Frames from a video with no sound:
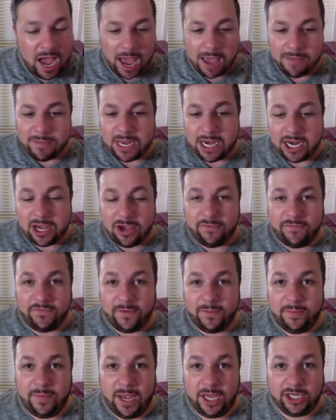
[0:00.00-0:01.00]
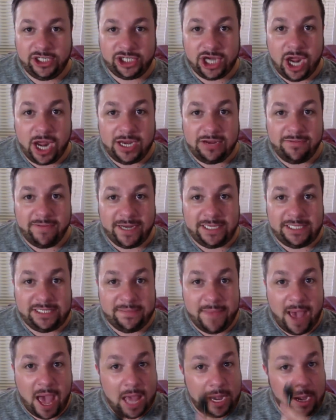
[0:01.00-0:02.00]
I'm going to go from a shiny red
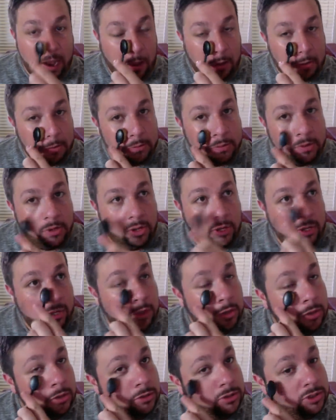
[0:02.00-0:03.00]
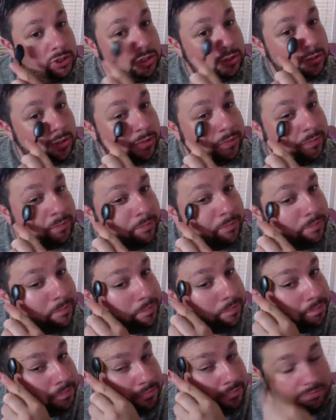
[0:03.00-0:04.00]
tomato to a
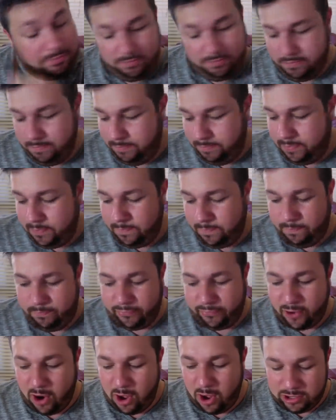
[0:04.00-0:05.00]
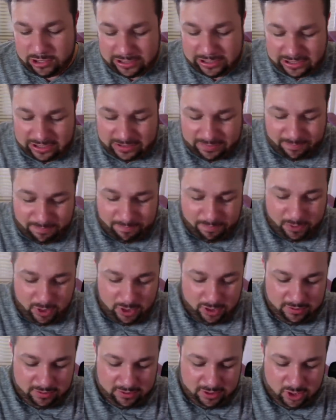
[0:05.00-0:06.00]
bronzed,
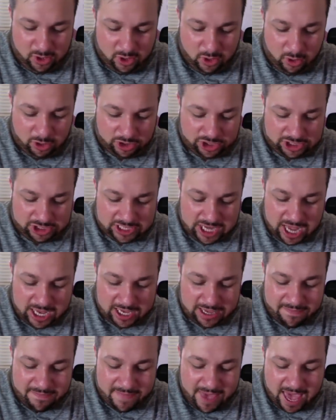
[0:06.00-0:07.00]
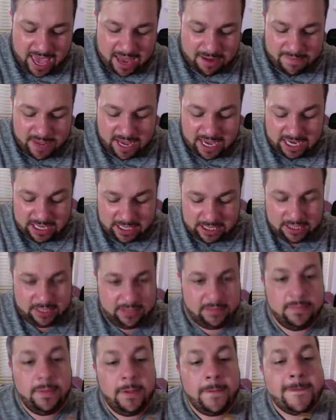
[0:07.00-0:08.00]
gorgeous hunk of man meat.
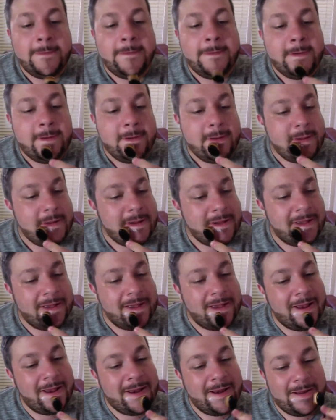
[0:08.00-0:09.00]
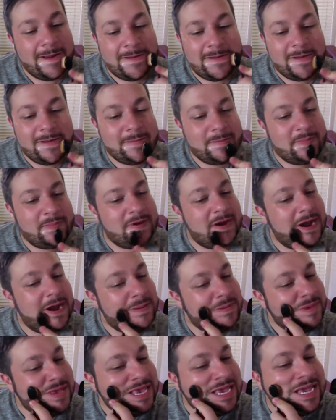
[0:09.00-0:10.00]
Okay, and I'll just
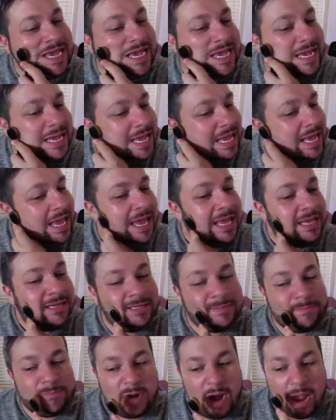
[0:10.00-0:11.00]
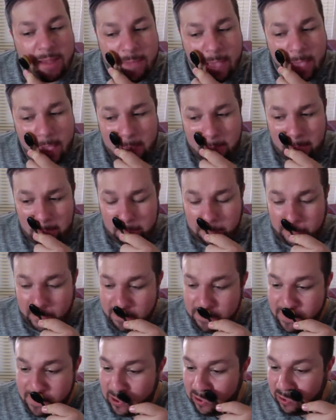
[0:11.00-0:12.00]
prime here. Does primer help
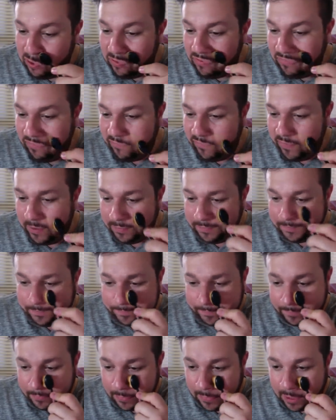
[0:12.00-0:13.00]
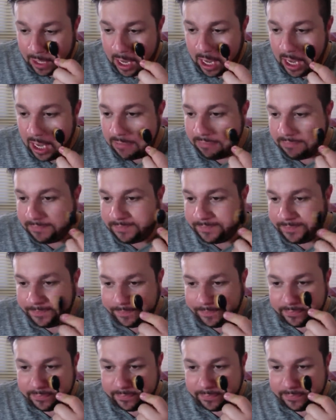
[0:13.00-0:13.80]
remove 45